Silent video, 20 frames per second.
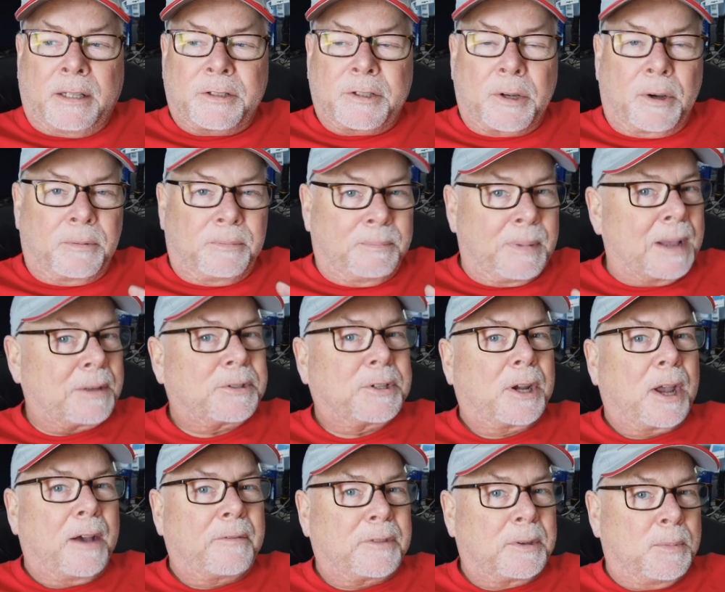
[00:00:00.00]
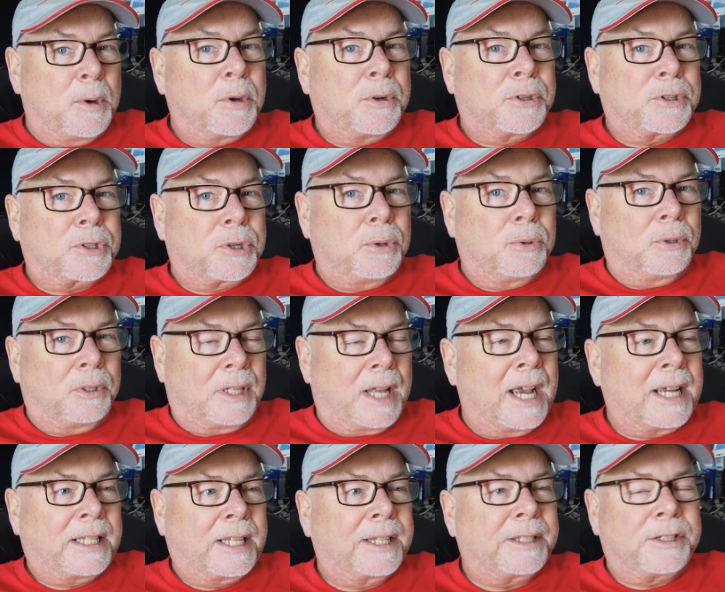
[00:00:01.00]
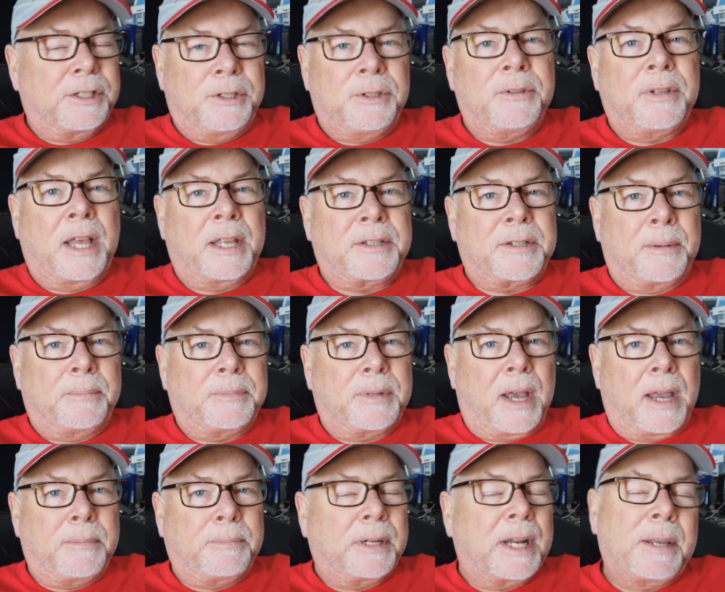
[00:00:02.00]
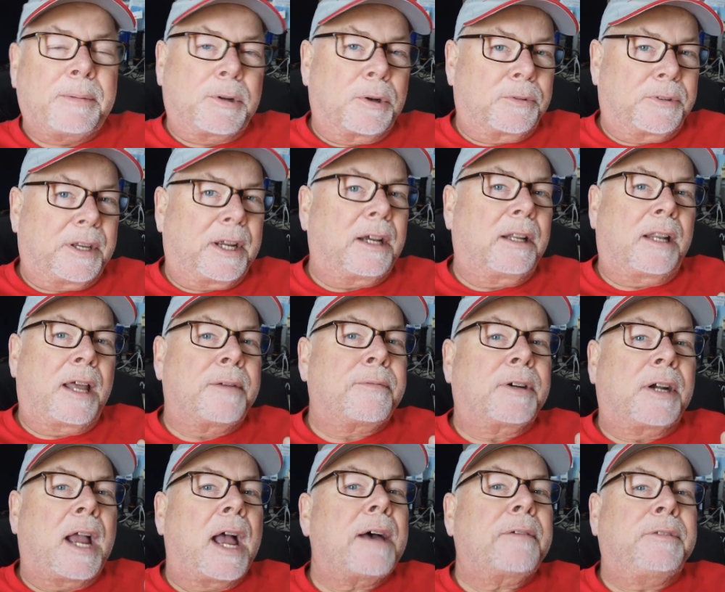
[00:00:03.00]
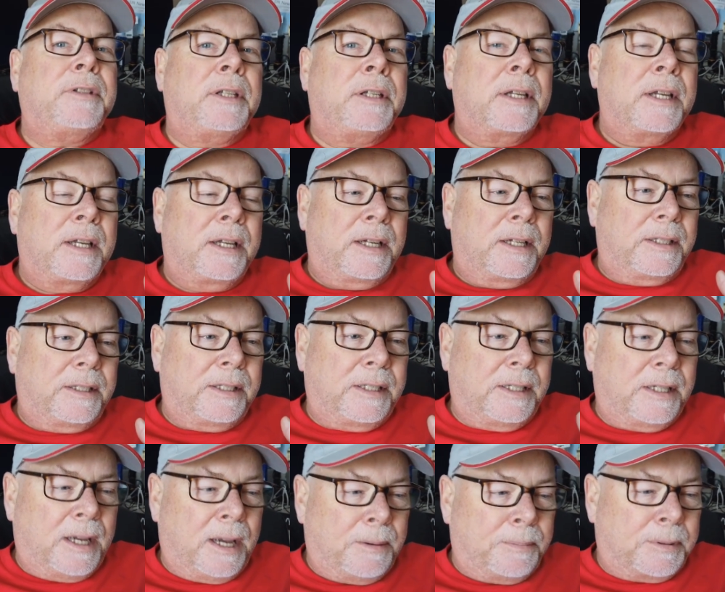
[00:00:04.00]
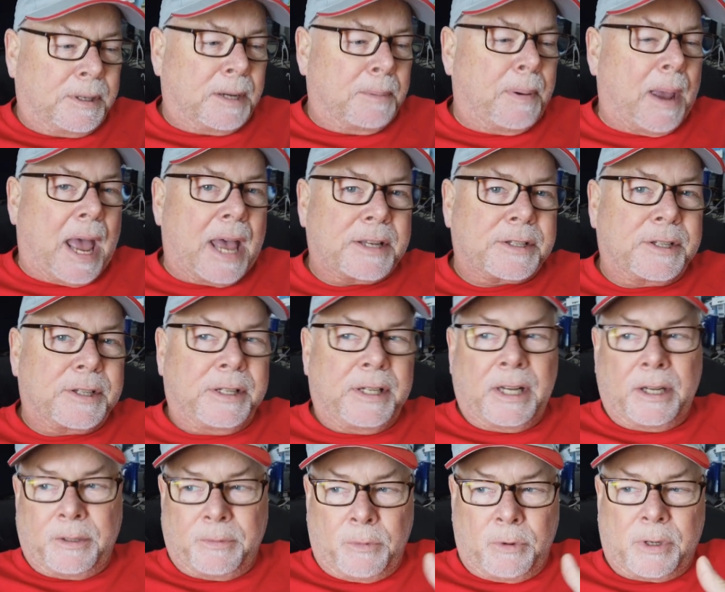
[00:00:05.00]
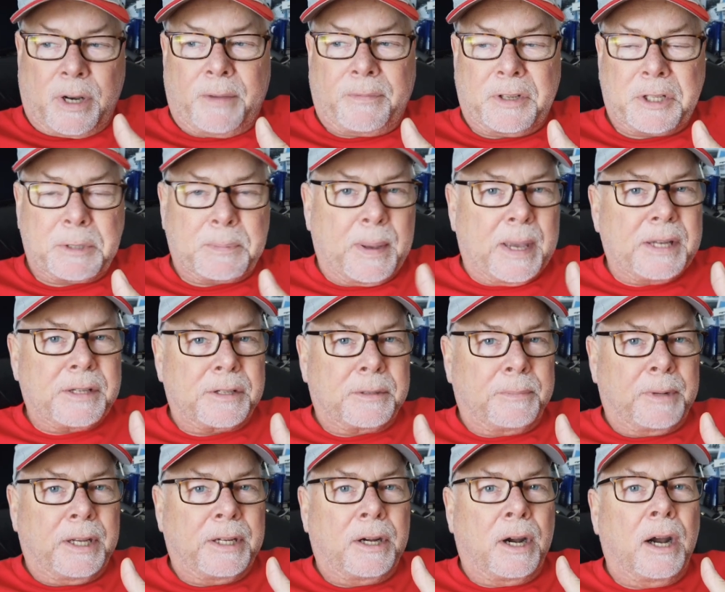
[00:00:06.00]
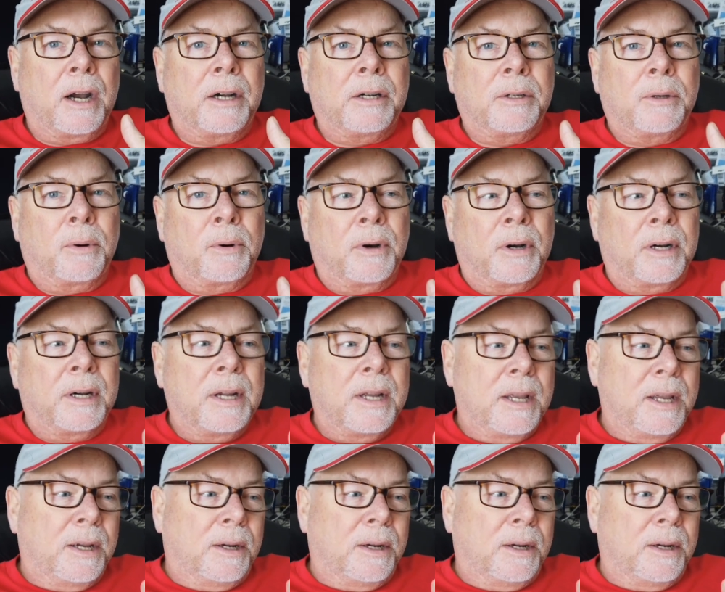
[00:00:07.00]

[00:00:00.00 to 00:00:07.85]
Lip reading: So bouncing off the moon is cool. I'd like to do that sometime, but I don't think I'll ever have the capacity. I won't have the space in my yard, or